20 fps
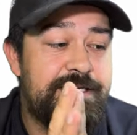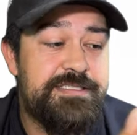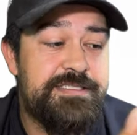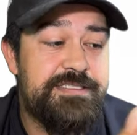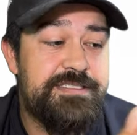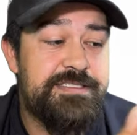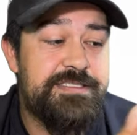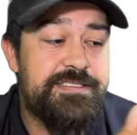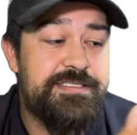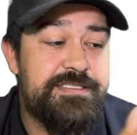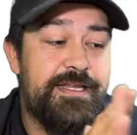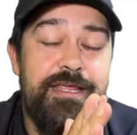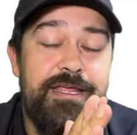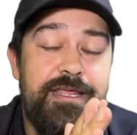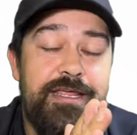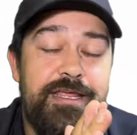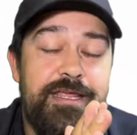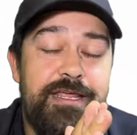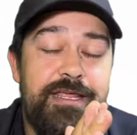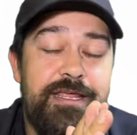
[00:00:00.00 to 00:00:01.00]
see that
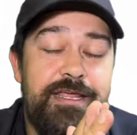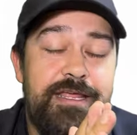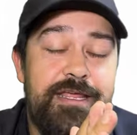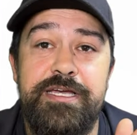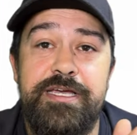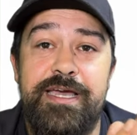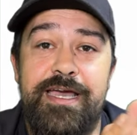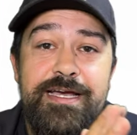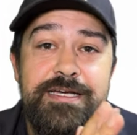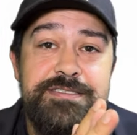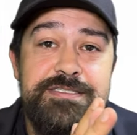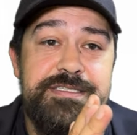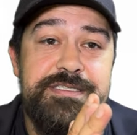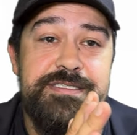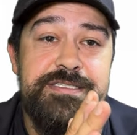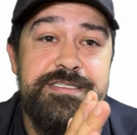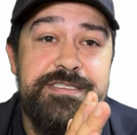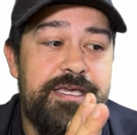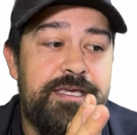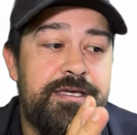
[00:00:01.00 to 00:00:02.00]
AnyCubic has
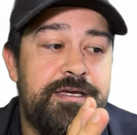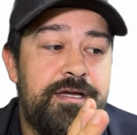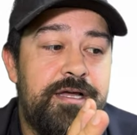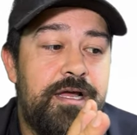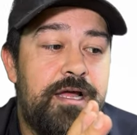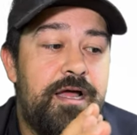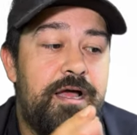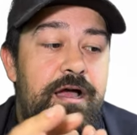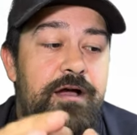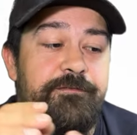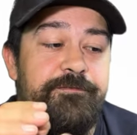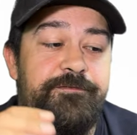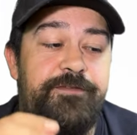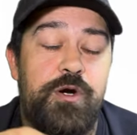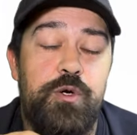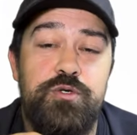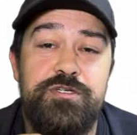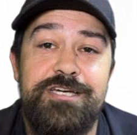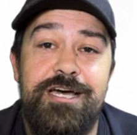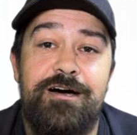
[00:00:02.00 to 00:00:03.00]
the
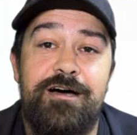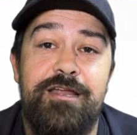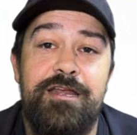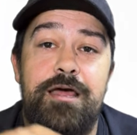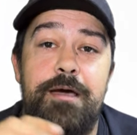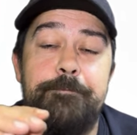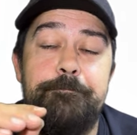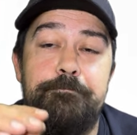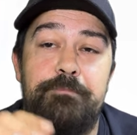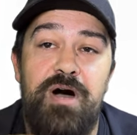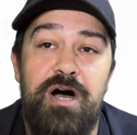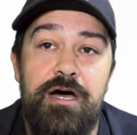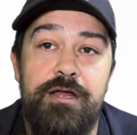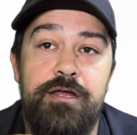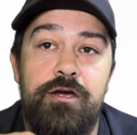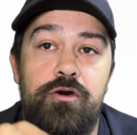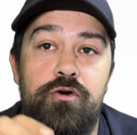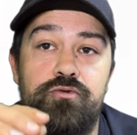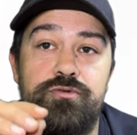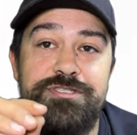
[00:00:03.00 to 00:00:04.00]
Photon
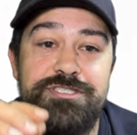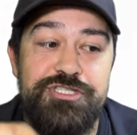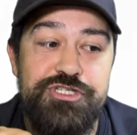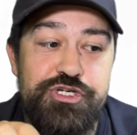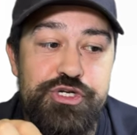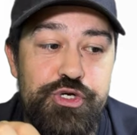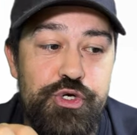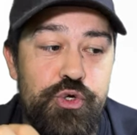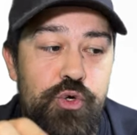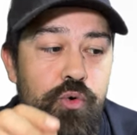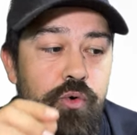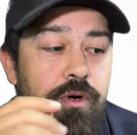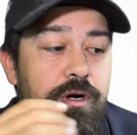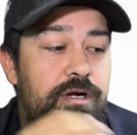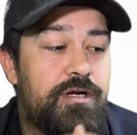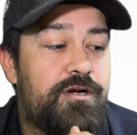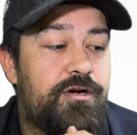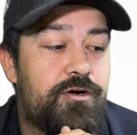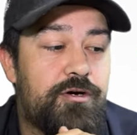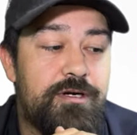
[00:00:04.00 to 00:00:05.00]
Mono two
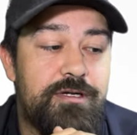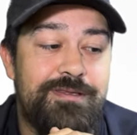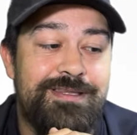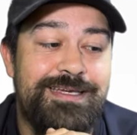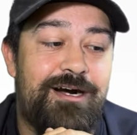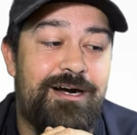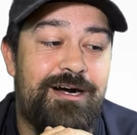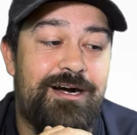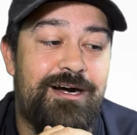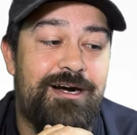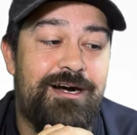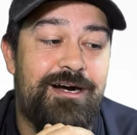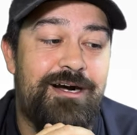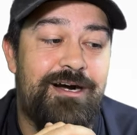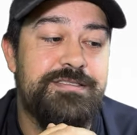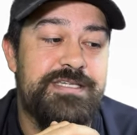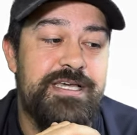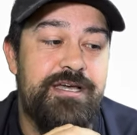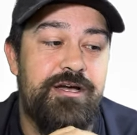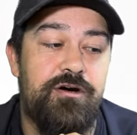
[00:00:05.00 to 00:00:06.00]
currently on
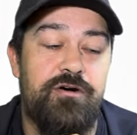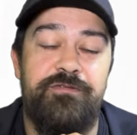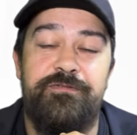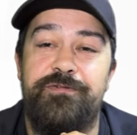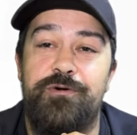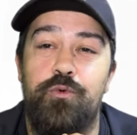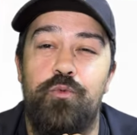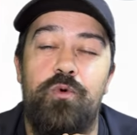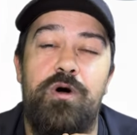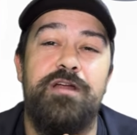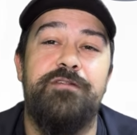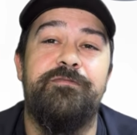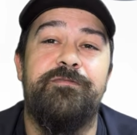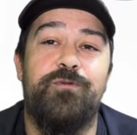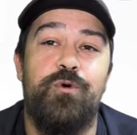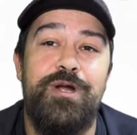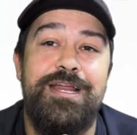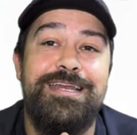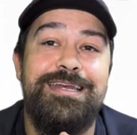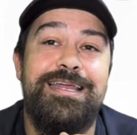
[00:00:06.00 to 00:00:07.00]
sale for one
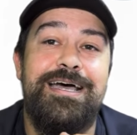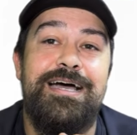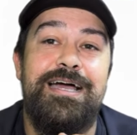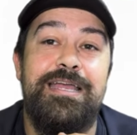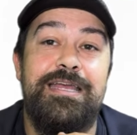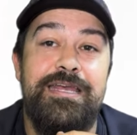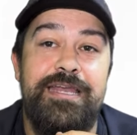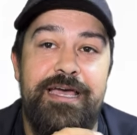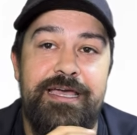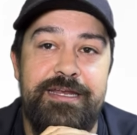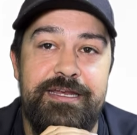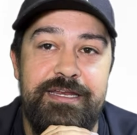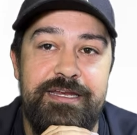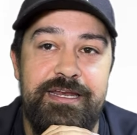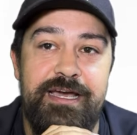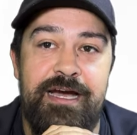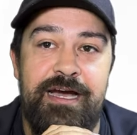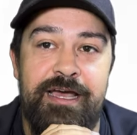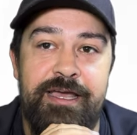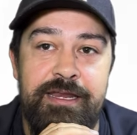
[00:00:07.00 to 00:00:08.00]
forty-nine
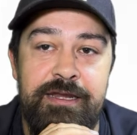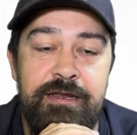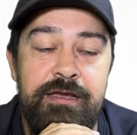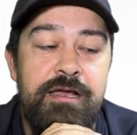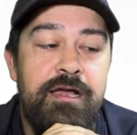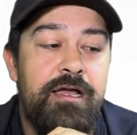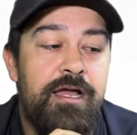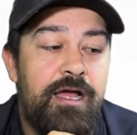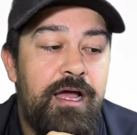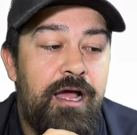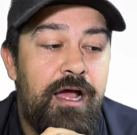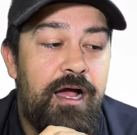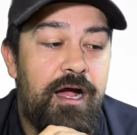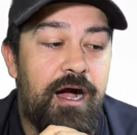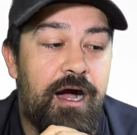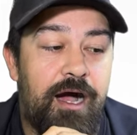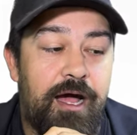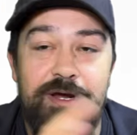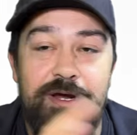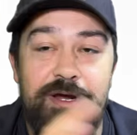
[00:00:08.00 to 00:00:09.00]
ninety-nine. Uh,
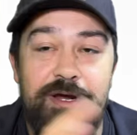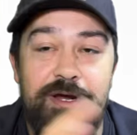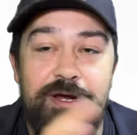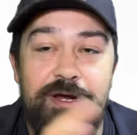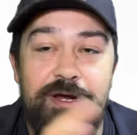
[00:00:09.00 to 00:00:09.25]
I want to